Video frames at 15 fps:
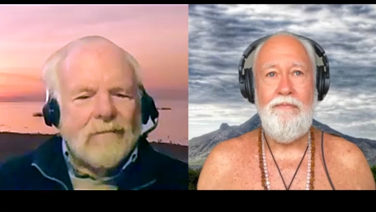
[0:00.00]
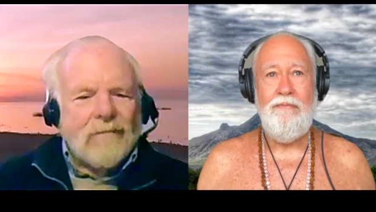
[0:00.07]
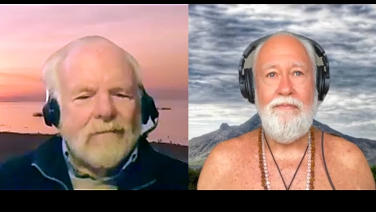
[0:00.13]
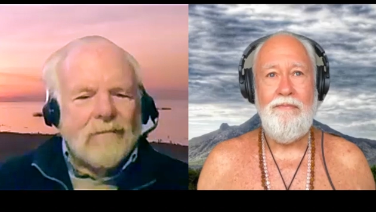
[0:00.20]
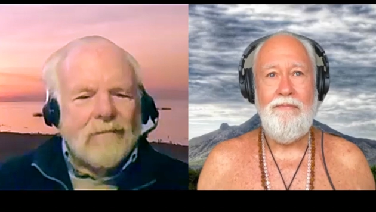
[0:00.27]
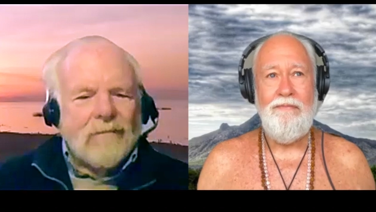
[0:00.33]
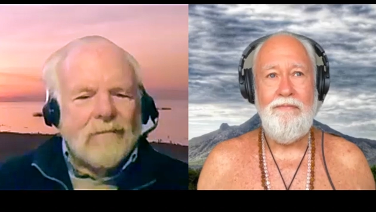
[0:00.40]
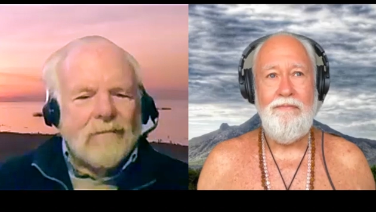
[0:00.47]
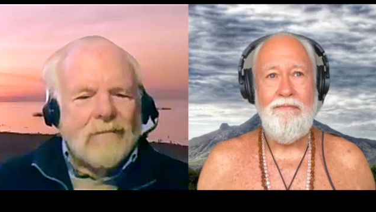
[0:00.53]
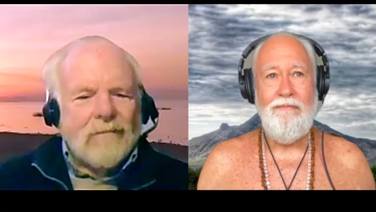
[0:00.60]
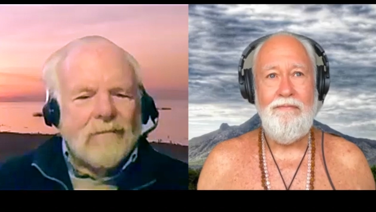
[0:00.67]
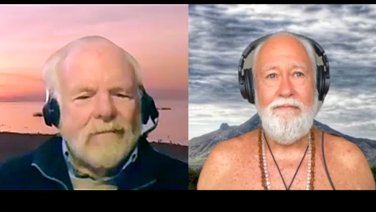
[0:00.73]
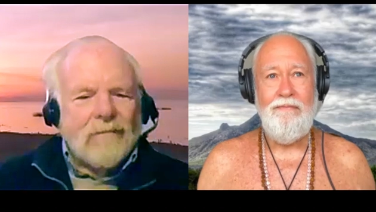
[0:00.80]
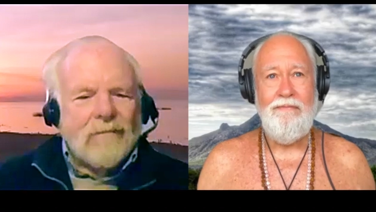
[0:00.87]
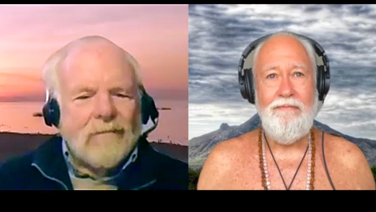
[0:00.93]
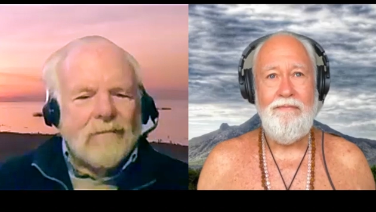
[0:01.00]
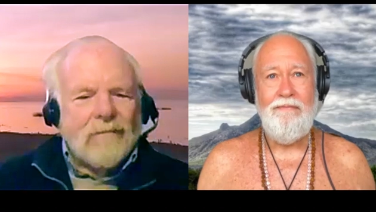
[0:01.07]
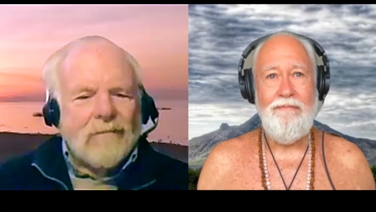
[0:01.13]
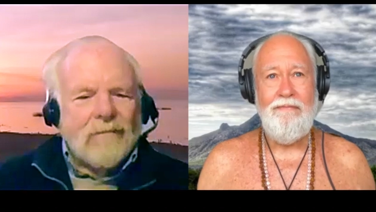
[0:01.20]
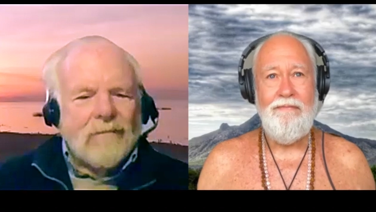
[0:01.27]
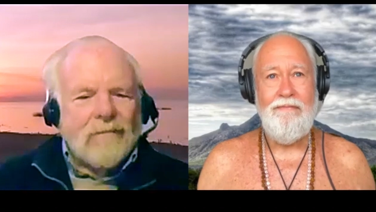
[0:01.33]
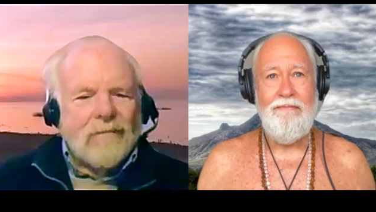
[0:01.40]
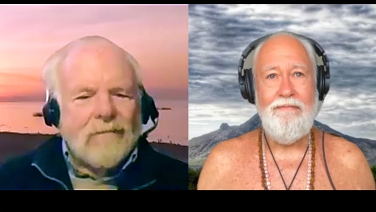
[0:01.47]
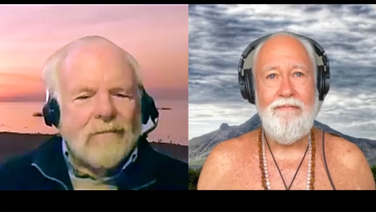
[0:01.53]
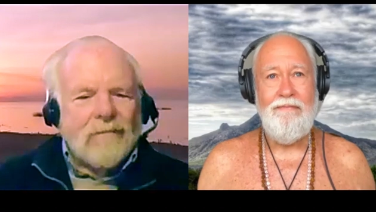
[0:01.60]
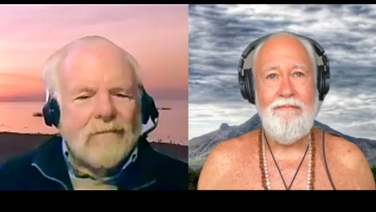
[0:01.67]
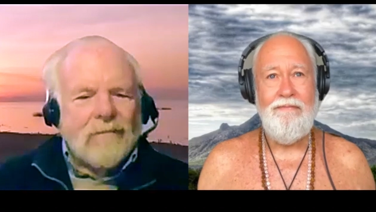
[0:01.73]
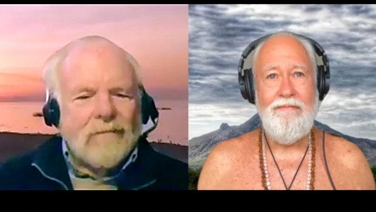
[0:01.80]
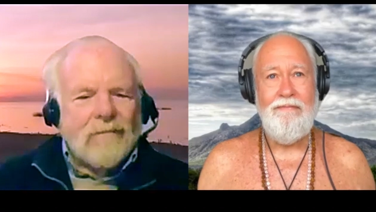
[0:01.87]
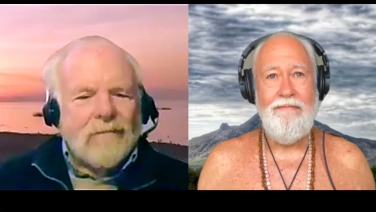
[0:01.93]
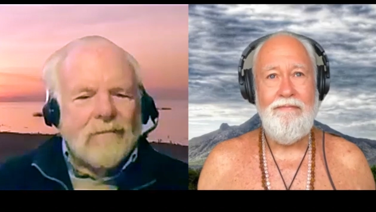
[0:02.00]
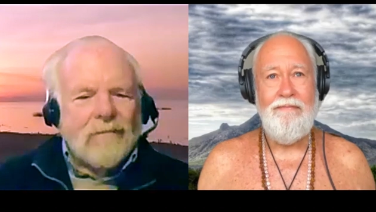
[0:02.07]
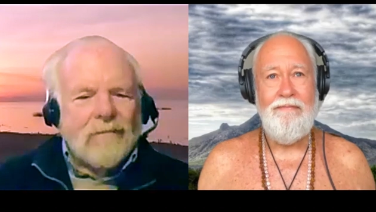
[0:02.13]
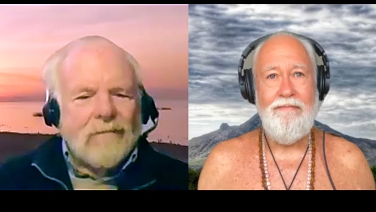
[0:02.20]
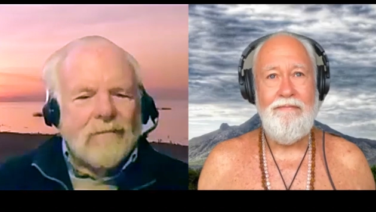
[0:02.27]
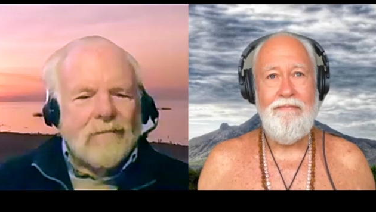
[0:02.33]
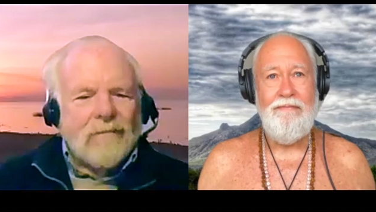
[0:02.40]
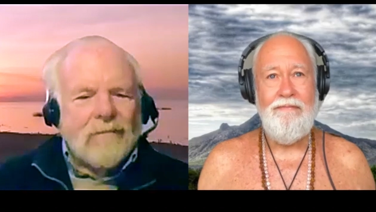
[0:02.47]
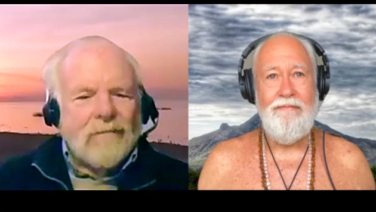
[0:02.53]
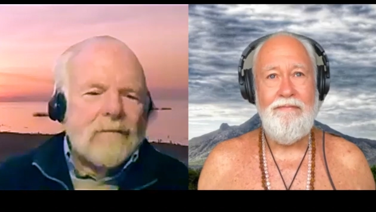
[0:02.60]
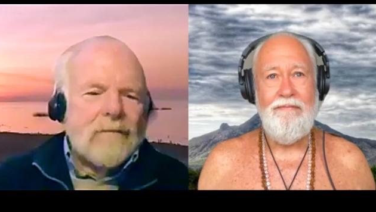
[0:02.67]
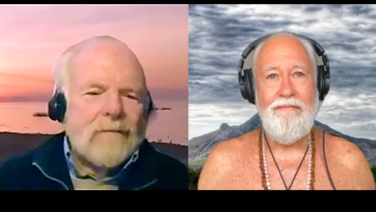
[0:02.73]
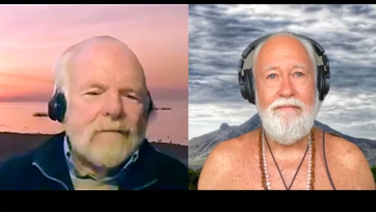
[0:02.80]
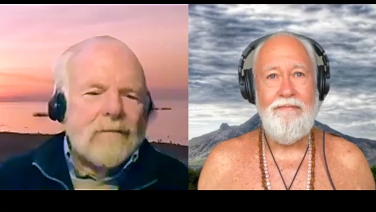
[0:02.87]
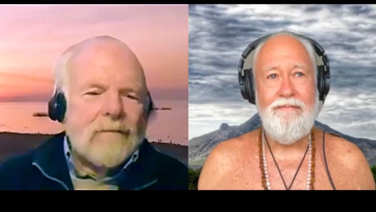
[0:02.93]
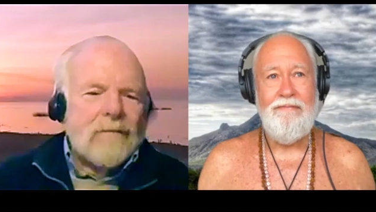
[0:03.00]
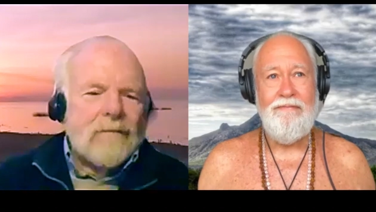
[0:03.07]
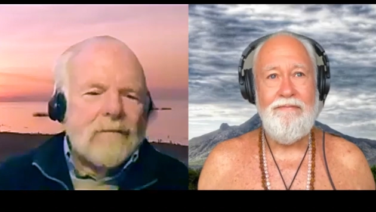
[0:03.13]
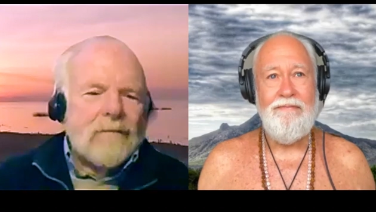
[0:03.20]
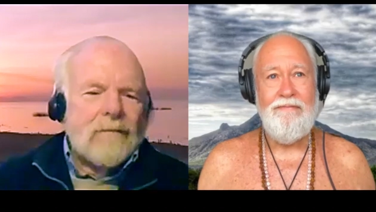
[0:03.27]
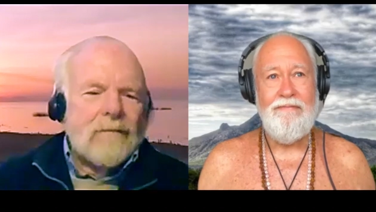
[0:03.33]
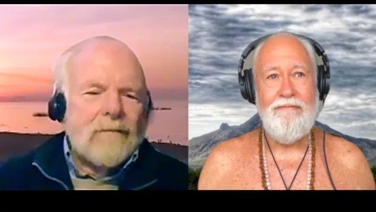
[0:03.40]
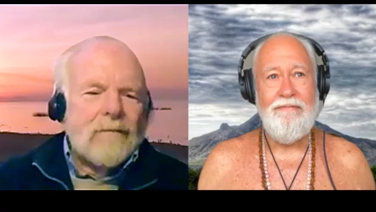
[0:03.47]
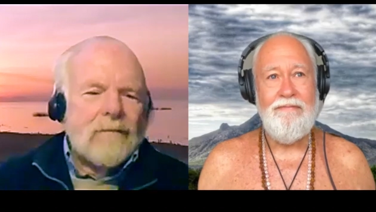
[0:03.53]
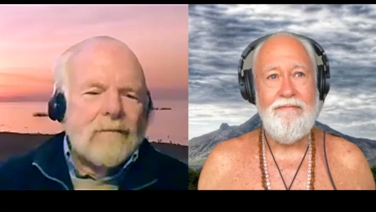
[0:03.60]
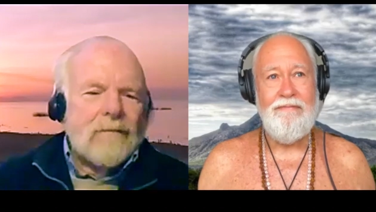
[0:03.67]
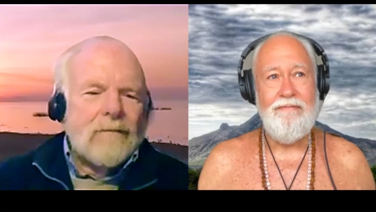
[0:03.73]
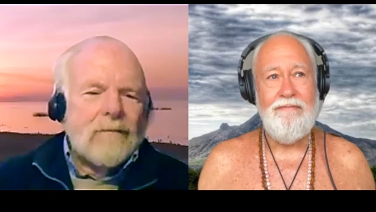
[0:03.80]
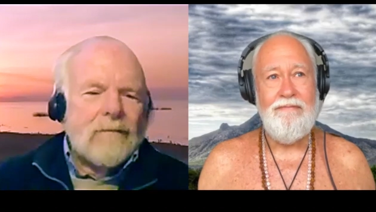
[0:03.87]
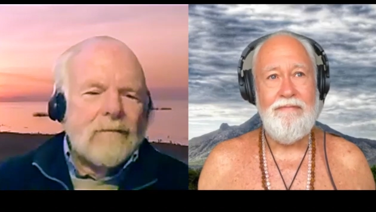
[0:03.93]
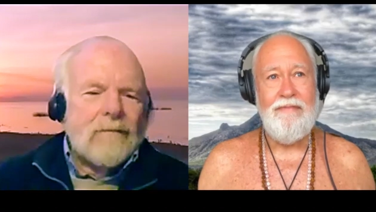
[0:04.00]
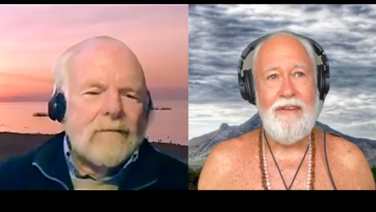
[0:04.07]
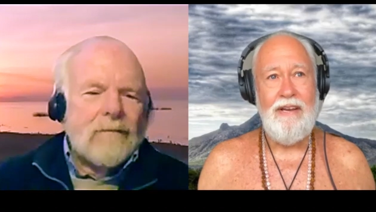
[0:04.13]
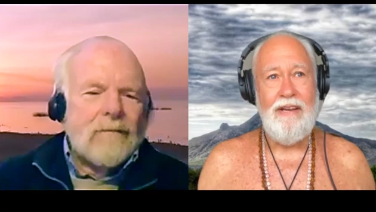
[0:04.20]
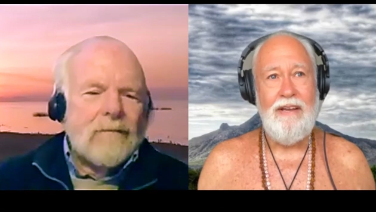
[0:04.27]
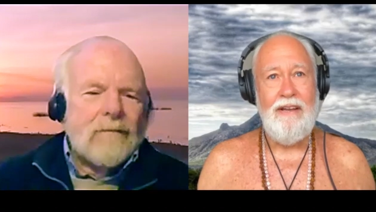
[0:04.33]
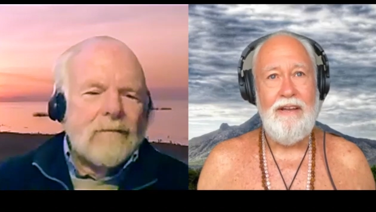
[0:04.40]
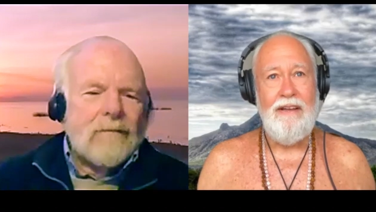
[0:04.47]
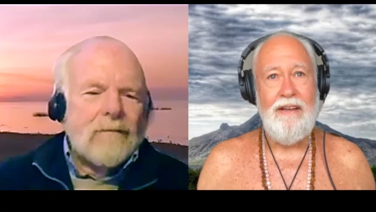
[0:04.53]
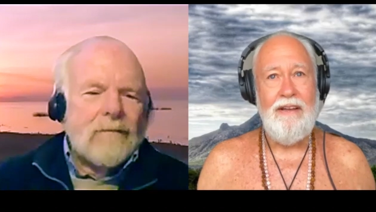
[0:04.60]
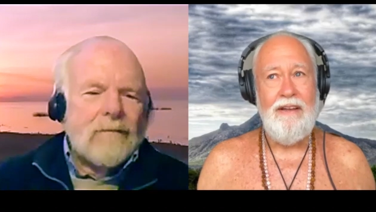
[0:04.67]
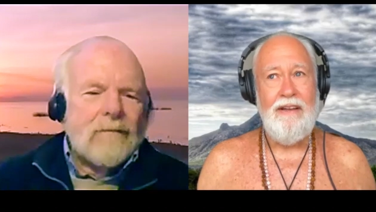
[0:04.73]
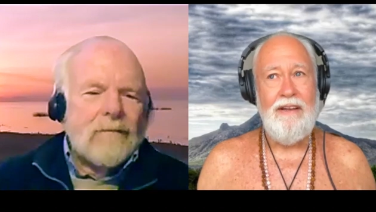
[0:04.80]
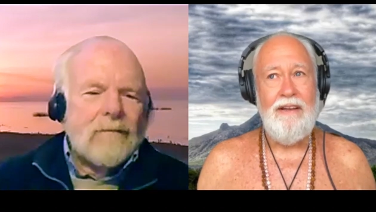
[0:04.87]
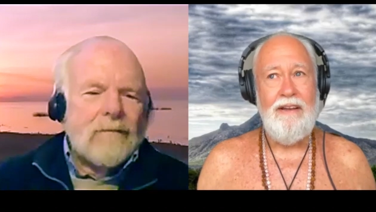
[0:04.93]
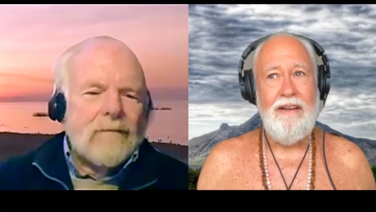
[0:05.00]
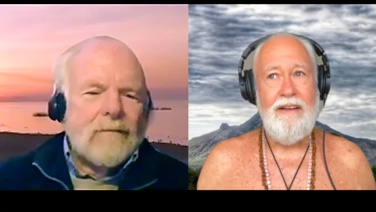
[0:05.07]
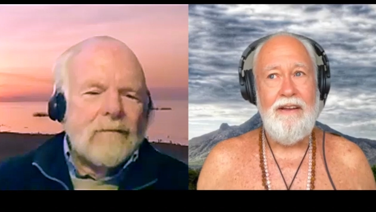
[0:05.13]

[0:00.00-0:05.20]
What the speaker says: No one is speaking in this clip.